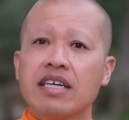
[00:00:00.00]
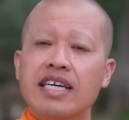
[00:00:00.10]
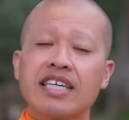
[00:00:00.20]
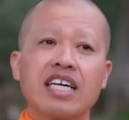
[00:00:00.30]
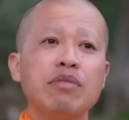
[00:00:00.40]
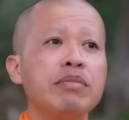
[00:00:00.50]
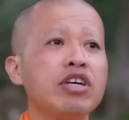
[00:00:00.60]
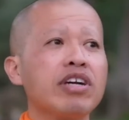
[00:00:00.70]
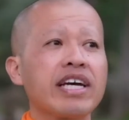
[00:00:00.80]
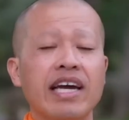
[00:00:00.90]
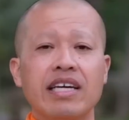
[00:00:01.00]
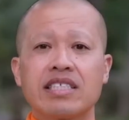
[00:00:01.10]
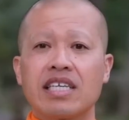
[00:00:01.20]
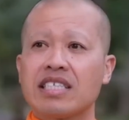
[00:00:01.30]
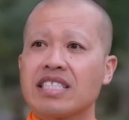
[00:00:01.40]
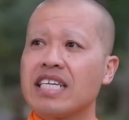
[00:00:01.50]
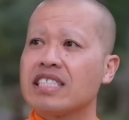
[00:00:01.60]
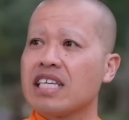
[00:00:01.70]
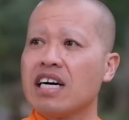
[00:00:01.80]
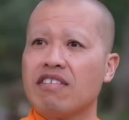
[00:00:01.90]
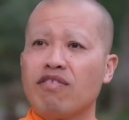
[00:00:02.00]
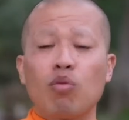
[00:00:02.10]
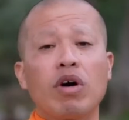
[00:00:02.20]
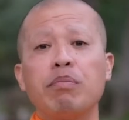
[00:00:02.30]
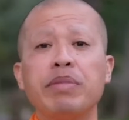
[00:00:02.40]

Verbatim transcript: it communicates a sense of well